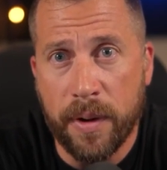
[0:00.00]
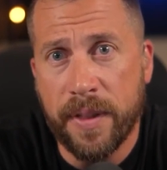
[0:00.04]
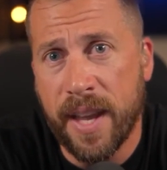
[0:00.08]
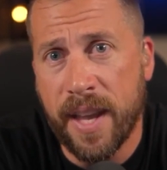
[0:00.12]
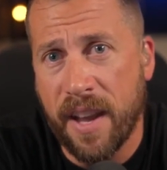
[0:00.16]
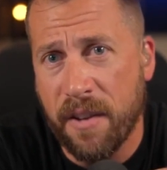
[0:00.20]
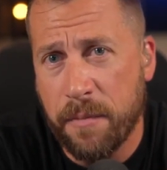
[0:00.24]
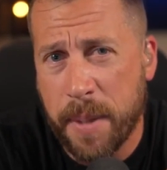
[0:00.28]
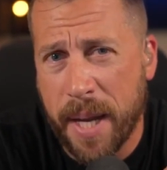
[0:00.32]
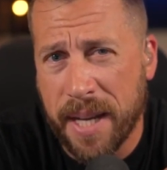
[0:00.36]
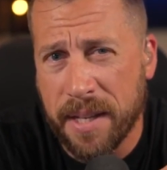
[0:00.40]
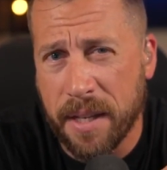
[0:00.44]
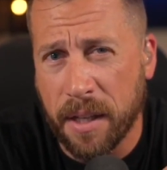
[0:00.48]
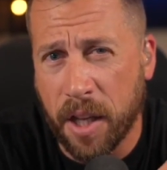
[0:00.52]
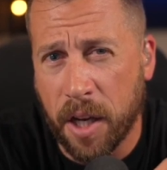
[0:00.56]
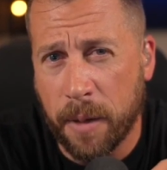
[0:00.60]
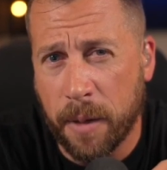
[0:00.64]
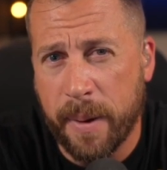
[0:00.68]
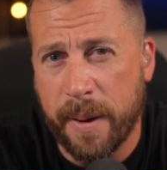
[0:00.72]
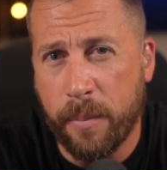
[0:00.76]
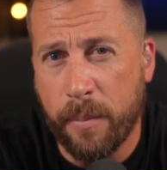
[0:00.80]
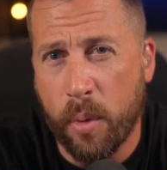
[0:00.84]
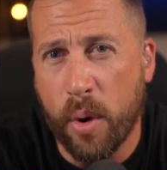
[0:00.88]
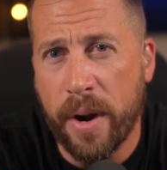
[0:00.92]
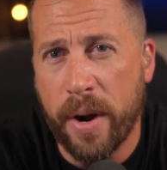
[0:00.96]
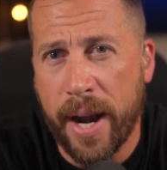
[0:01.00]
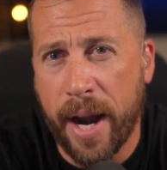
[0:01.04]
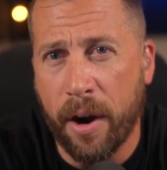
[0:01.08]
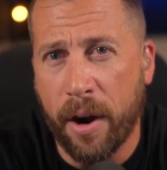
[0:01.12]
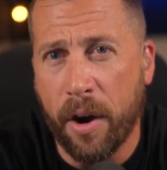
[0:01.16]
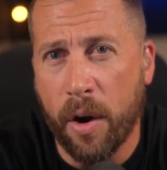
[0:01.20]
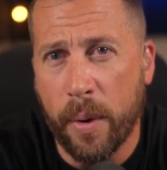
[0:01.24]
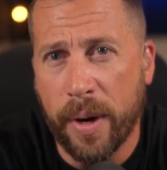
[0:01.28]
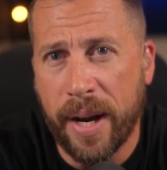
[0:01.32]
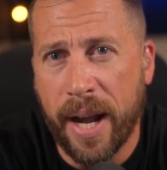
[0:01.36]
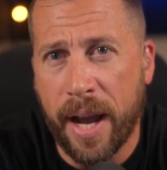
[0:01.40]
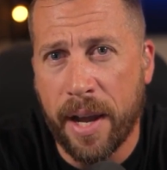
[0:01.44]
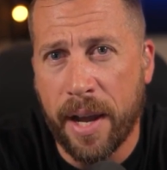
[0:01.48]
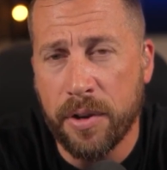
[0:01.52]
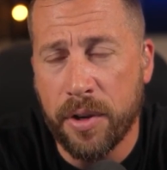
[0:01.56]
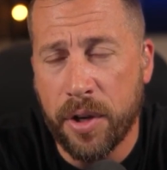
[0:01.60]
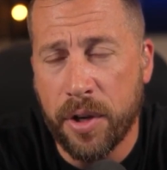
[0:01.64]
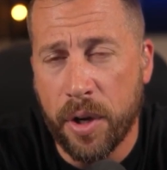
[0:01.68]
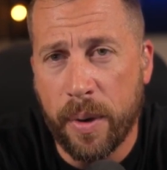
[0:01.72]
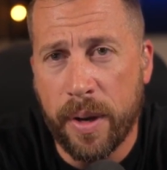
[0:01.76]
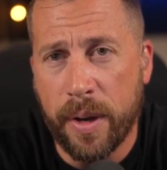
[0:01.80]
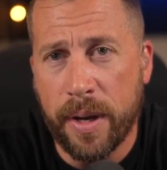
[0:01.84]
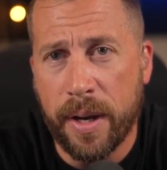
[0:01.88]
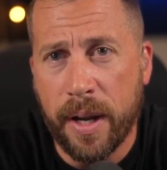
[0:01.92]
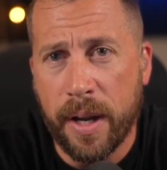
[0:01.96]
The FBI is a little bit more narrow in how you
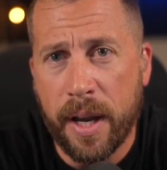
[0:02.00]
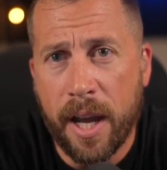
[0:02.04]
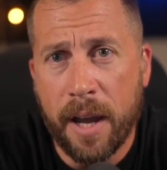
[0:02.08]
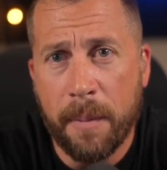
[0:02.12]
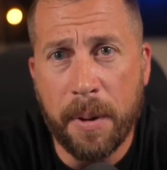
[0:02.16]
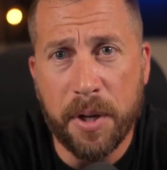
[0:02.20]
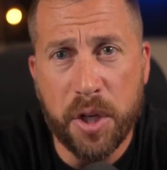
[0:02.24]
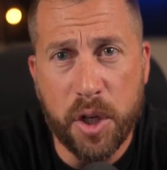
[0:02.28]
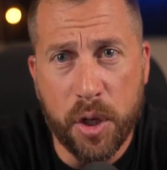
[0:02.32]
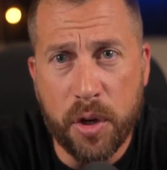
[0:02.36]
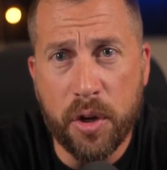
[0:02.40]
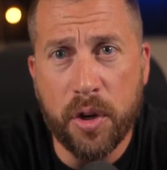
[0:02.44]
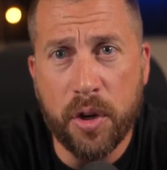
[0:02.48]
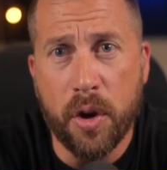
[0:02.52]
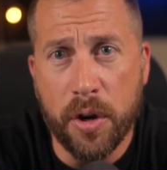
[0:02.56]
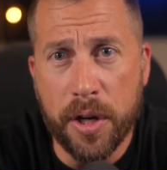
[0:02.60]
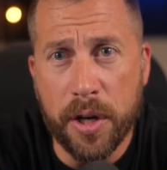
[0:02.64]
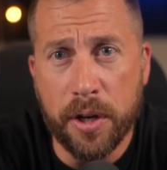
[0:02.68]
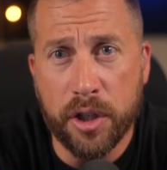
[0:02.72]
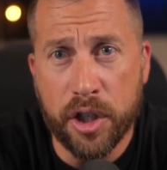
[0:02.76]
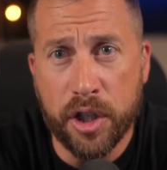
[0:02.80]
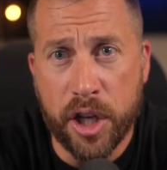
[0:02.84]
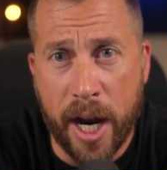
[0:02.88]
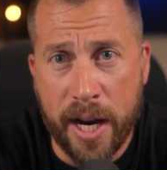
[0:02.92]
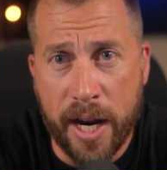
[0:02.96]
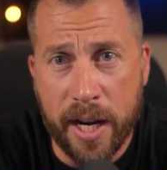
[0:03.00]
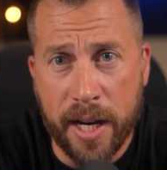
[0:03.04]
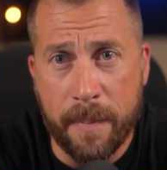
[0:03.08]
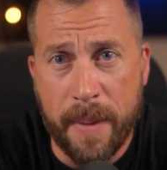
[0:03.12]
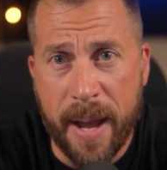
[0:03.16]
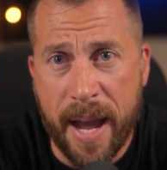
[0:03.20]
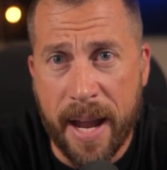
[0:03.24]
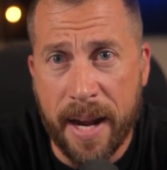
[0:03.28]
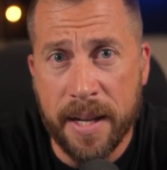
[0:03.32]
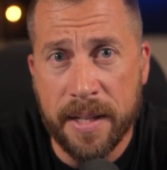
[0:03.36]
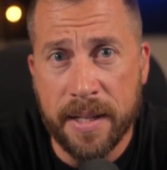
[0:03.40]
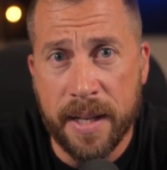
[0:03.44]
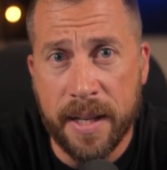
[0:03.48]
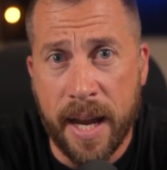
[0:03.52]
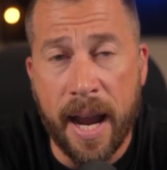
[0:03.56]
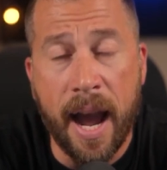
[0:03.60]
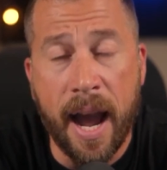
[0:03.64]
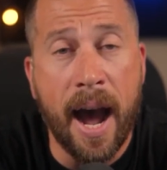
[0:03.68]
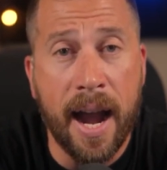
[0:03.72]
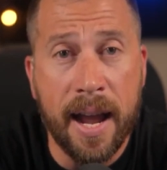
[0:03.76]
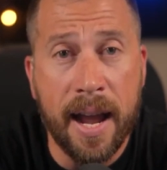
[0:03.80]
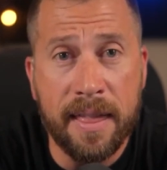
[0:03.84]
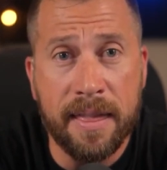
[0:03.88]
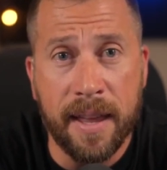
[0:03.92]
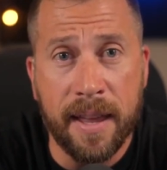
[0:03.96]
do it, but you can go to your chain of command and say,
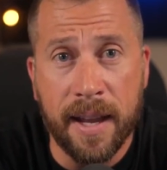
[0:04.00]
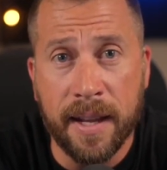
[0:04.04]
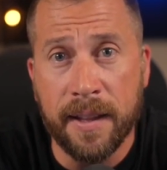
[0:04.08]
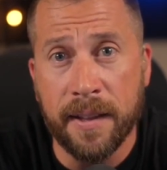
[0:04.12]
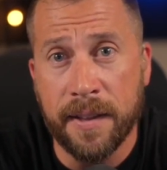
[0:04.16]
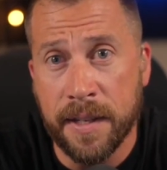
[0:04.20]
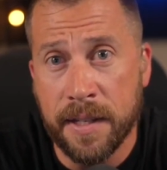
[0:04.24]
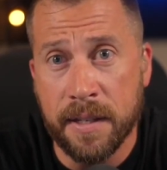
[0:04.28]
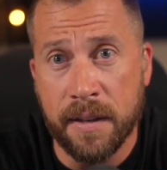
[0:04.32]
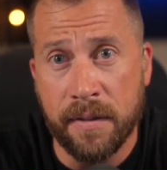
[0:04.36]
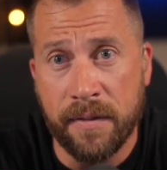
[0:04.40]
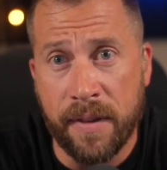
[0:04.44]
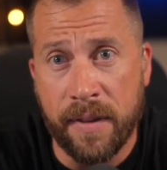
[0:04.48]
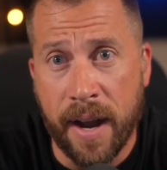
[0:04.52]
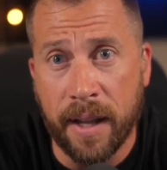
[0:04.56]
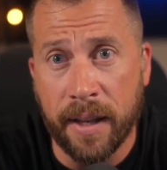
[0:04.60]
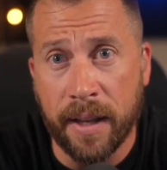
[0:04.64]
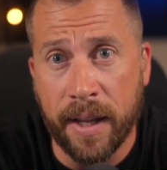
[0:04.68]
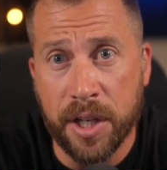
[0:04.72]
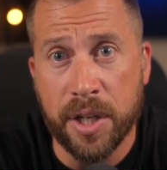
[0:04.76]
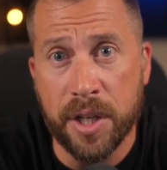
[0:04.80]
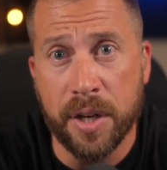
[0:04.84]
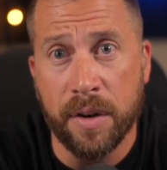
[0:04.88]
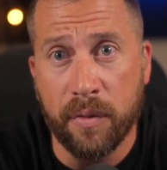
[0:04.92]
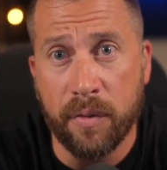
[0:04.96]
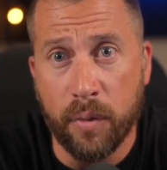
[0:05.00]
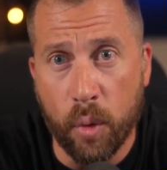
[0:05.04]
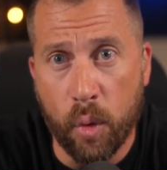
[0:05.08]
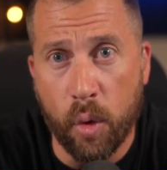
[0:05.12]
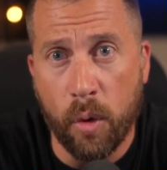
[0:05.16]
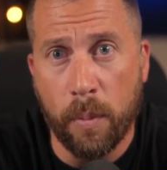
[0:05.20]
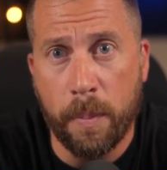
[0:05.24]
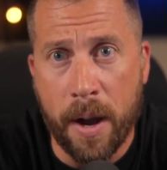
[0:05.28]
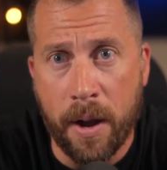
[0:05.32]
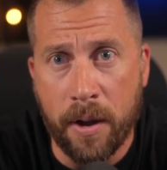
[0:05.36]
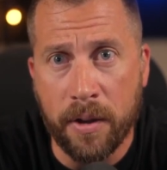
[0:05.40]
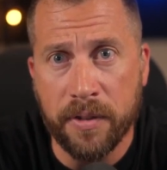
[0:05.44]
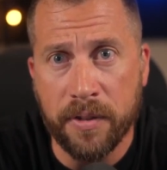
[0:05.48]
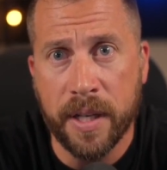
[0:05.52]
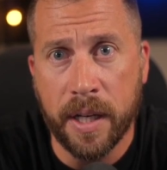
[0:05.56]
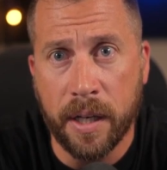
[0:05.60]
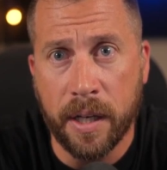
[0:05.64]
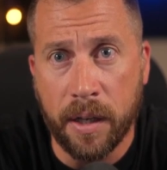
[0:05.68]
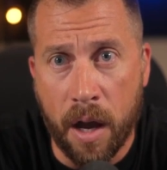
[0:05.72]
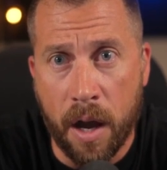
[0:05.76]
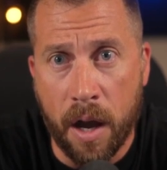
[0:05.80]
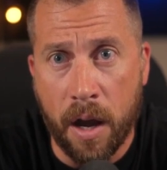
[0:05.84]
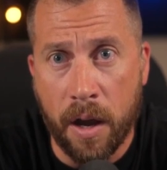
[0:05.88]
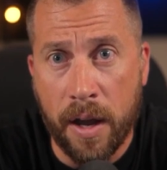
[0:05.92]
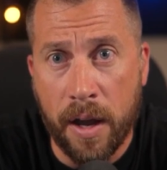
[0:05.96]
I think that this is a violation of rule, policy,
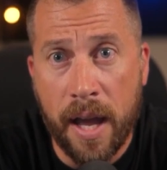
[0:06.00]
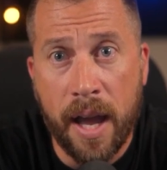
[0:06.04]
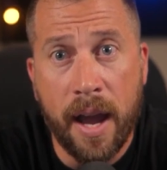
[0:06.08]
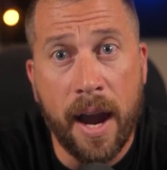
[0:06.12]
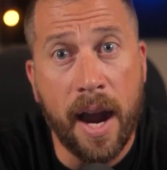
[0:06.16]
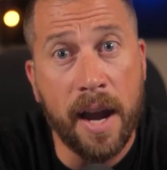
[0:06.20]
law.